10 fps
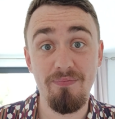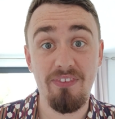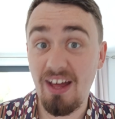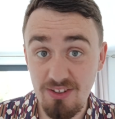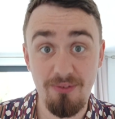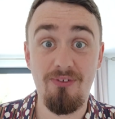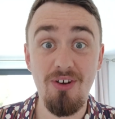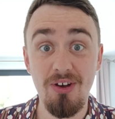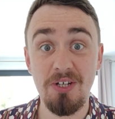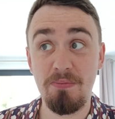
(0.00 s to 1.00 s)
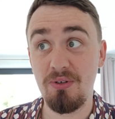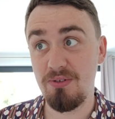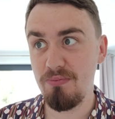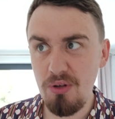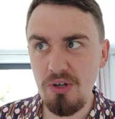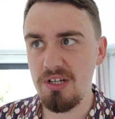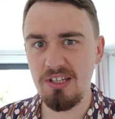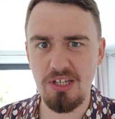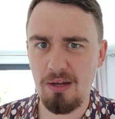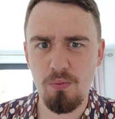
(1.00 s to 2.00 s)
And that's a first, because usually there's like